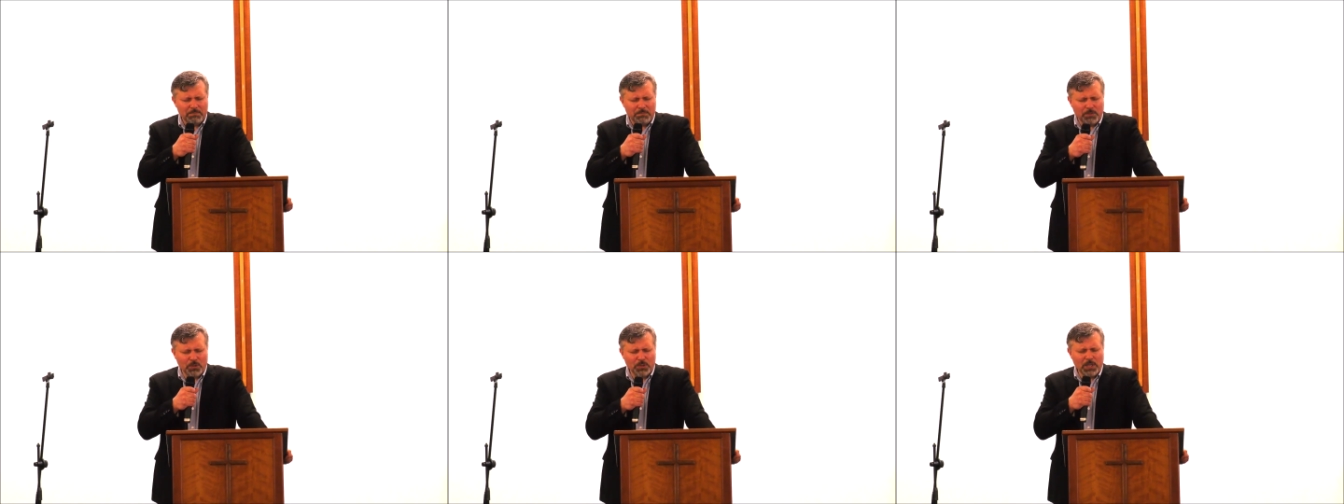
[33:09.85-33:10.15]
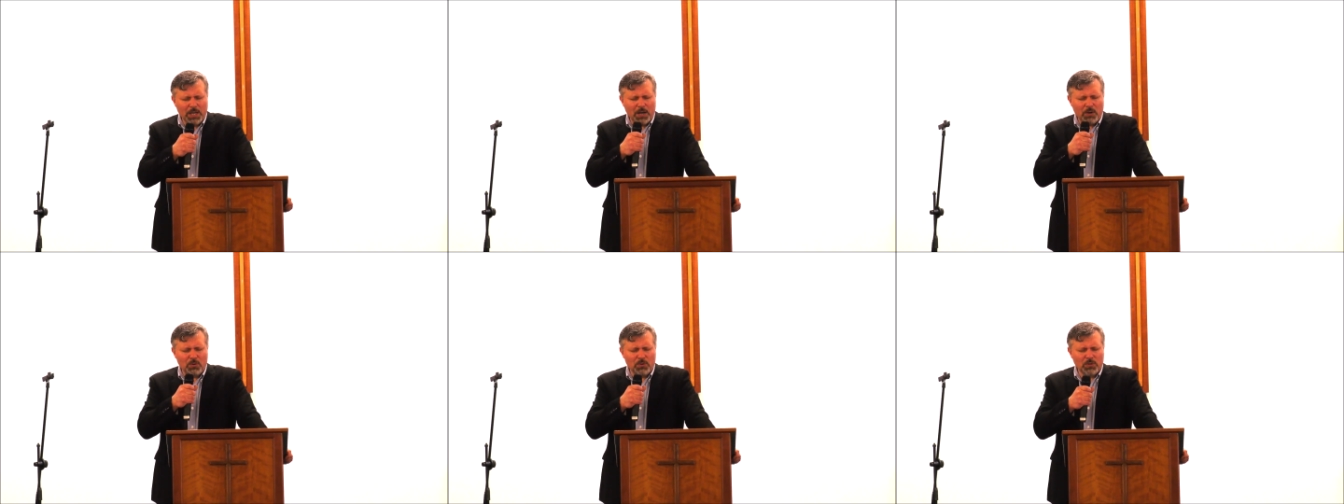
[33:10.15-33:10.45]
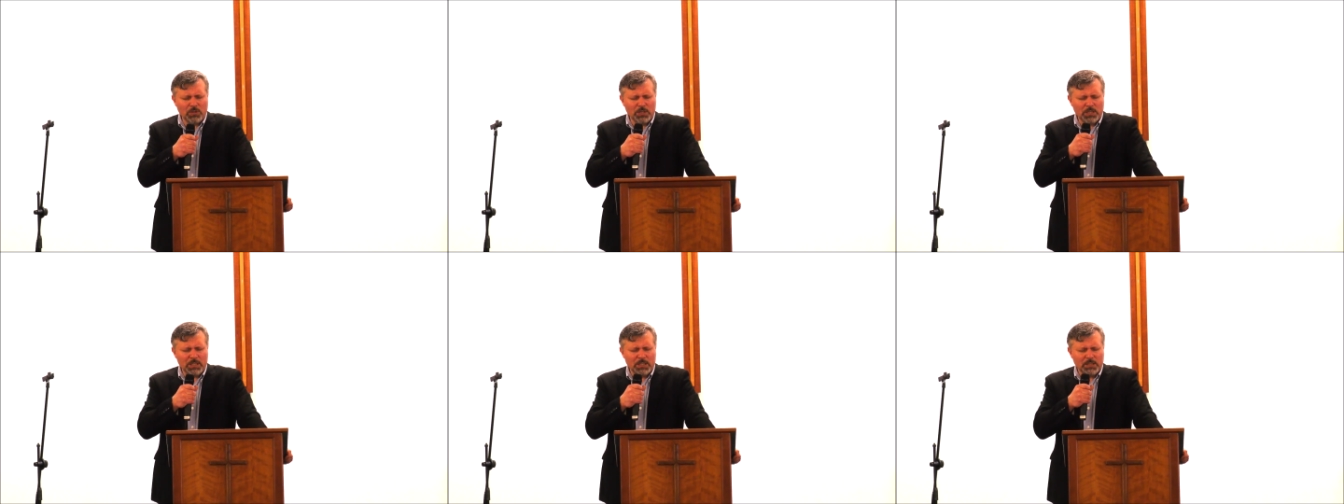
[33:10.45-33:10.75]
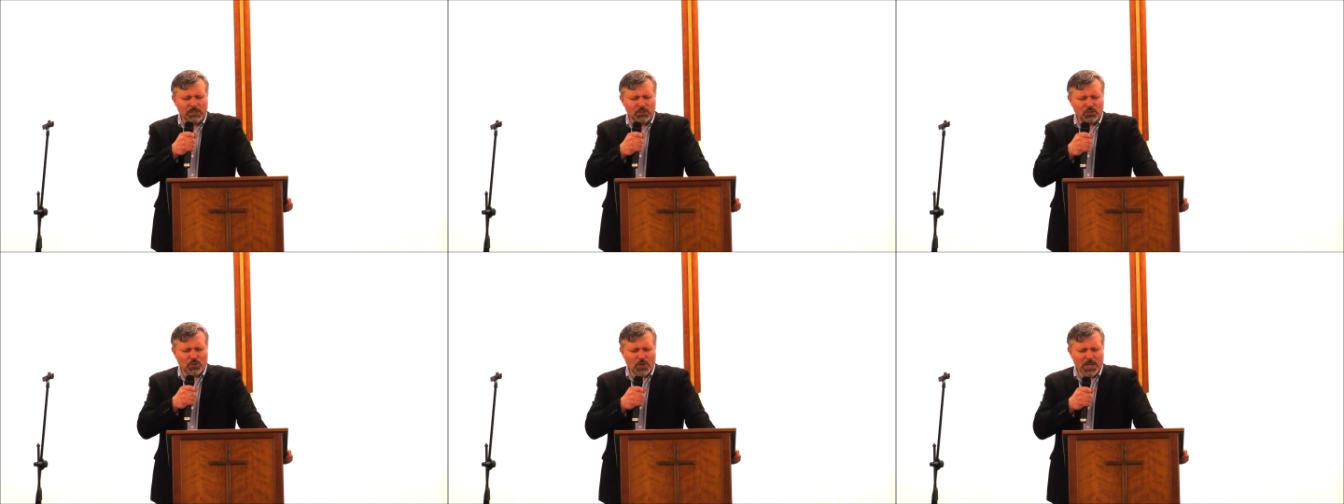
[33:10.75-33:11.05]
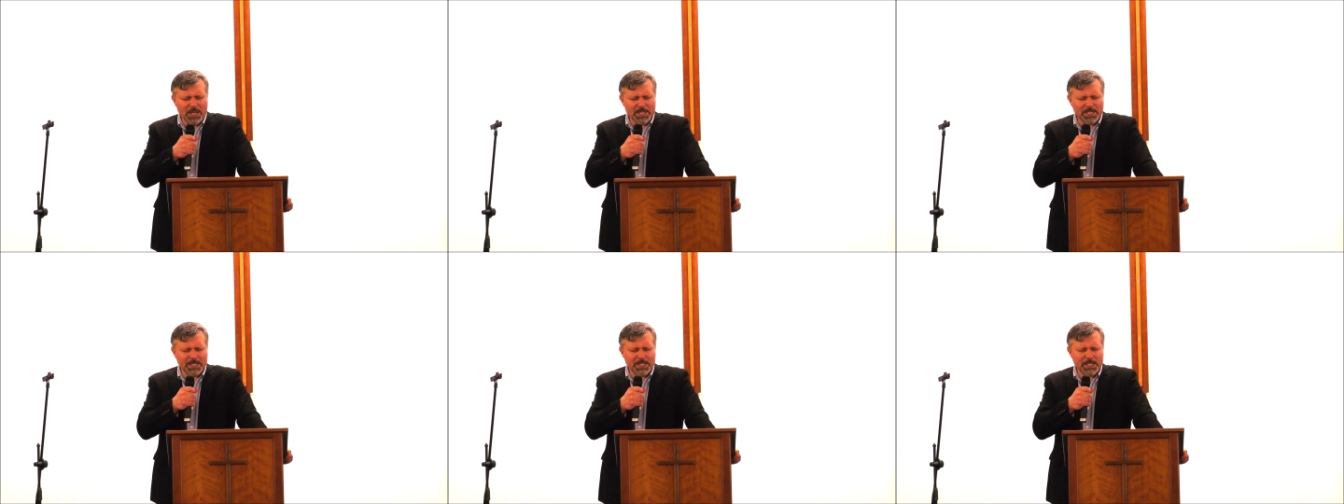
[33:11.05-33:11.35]
put our
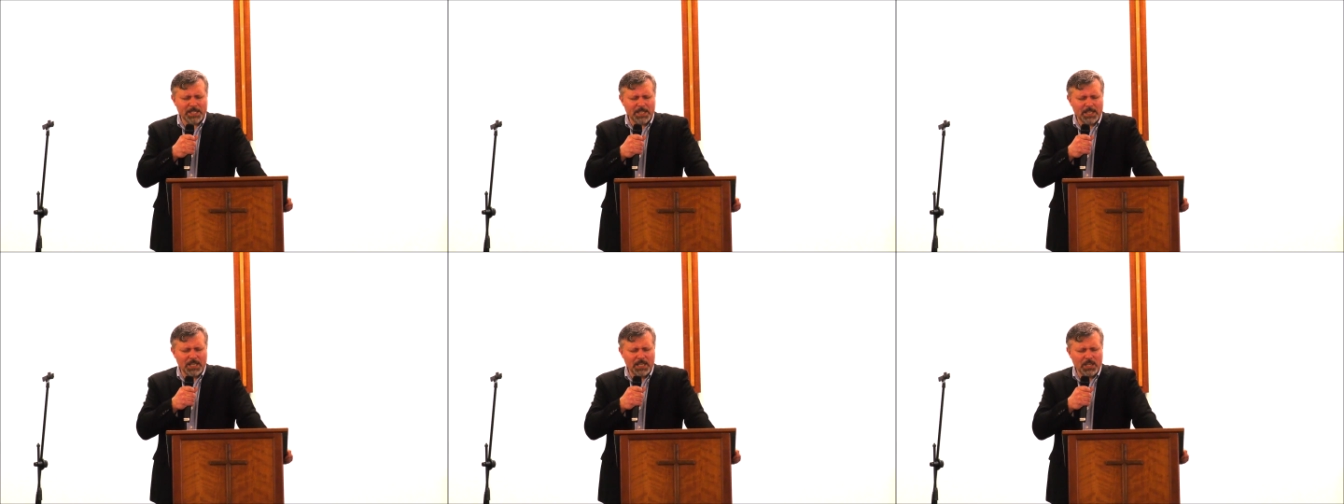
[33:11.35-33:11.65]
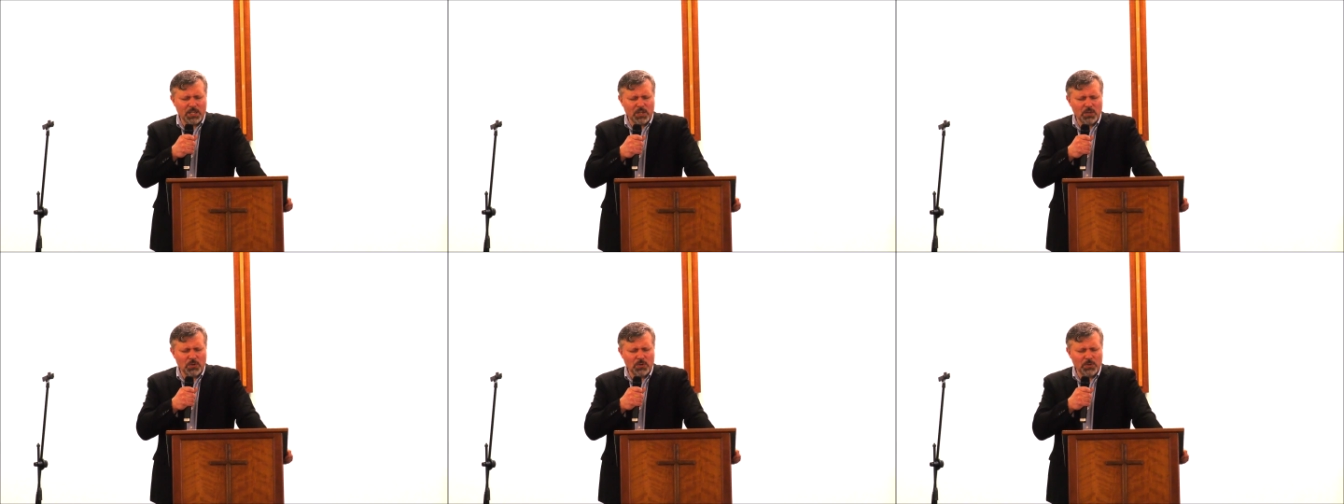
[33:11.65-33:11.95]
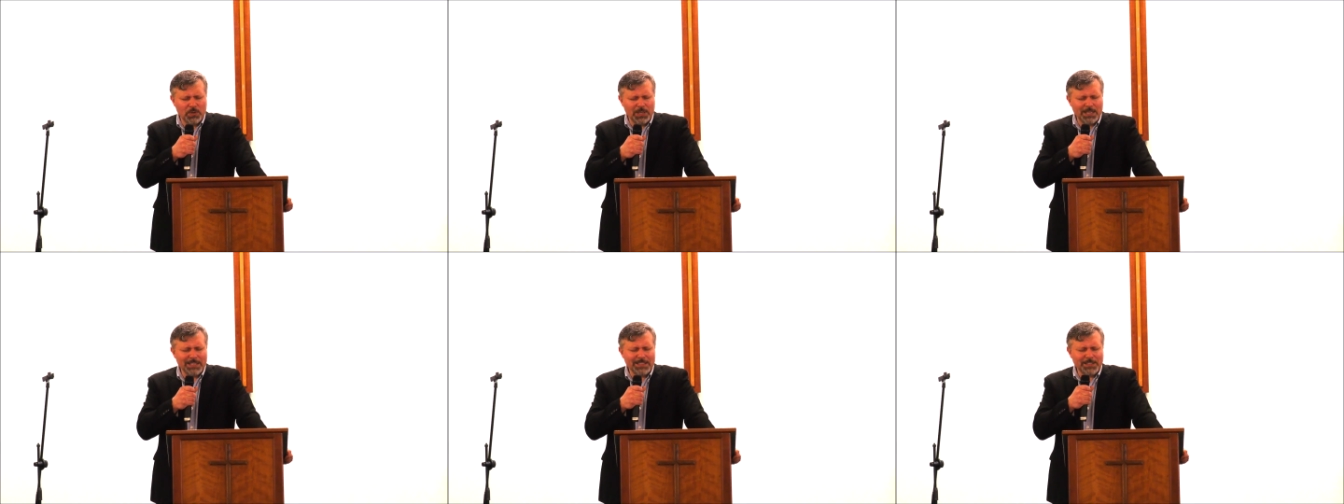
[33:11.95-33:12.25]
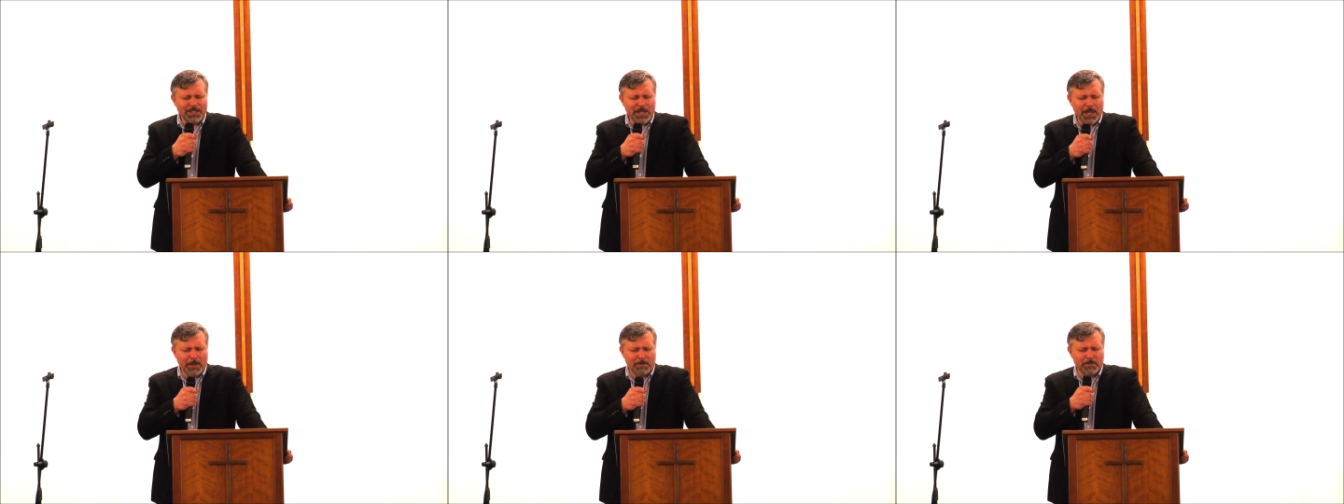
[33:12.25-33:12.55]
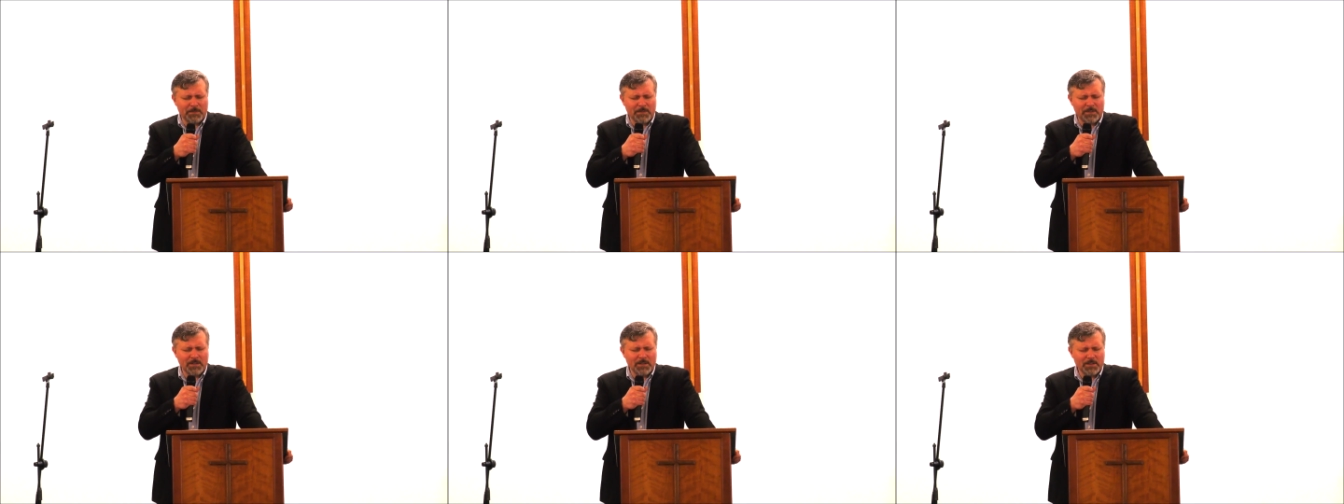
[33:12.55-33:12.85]
trust in you in
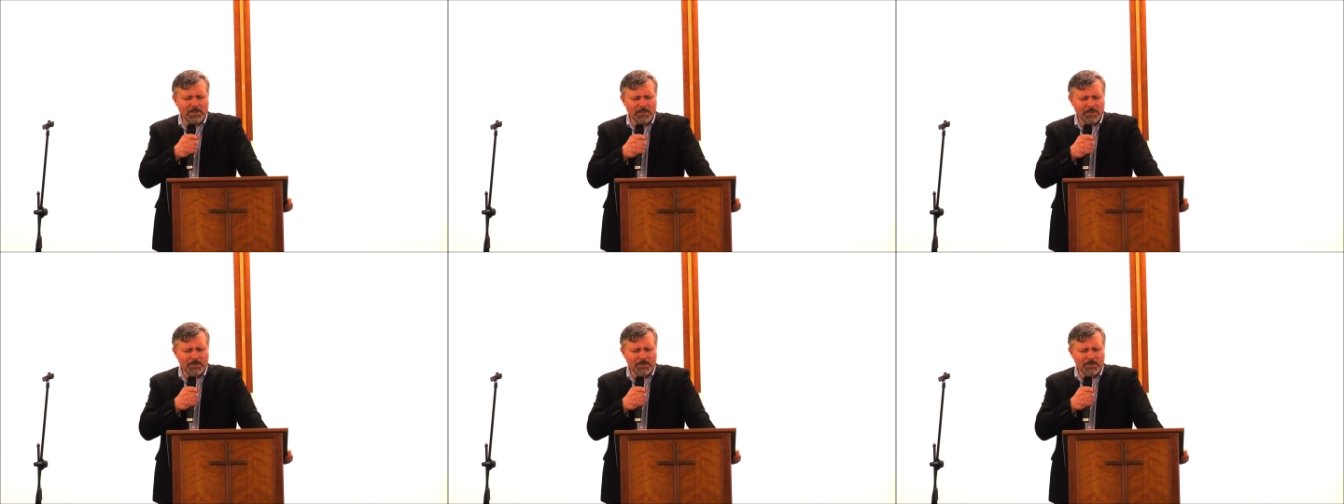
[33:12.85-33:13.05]
depth,